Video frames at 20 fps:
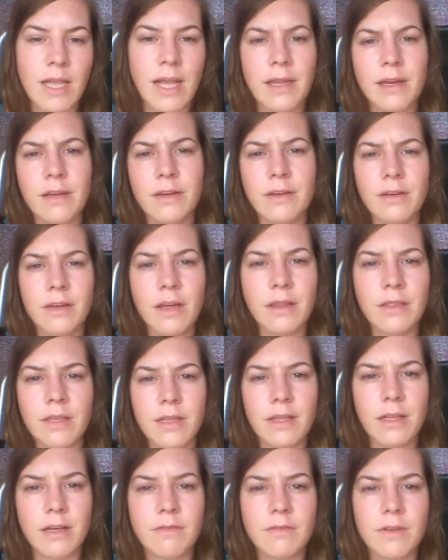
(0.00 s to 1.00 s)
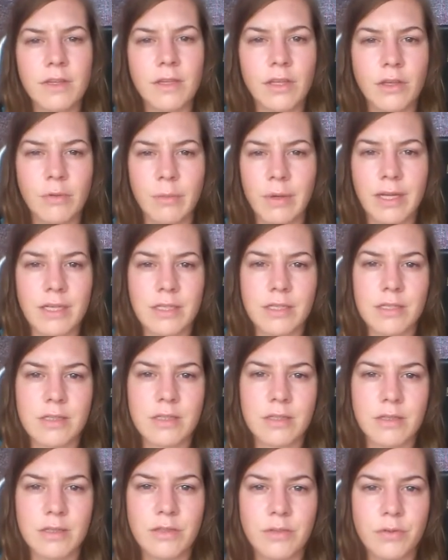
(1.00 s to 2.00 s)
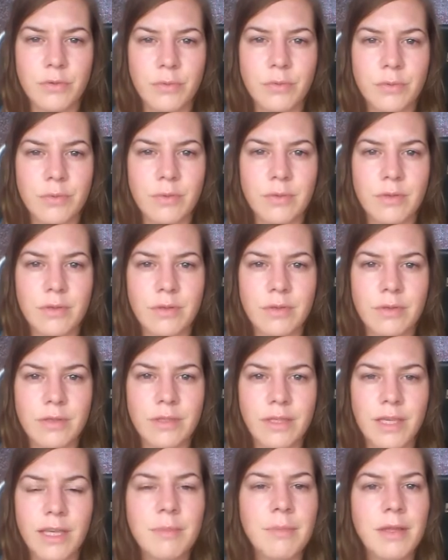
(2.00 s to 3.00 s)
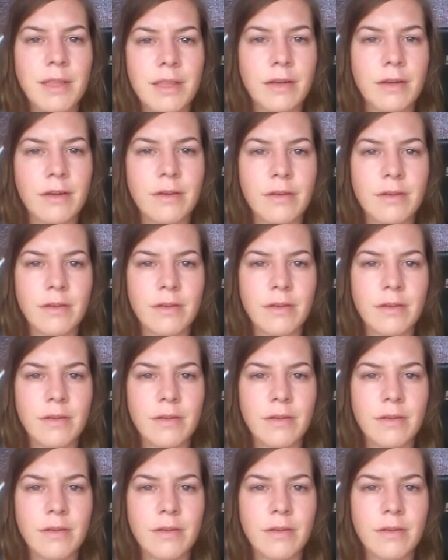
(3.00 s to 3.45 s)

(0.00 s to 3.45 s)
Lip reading: I had nothing left in the US to keep me there.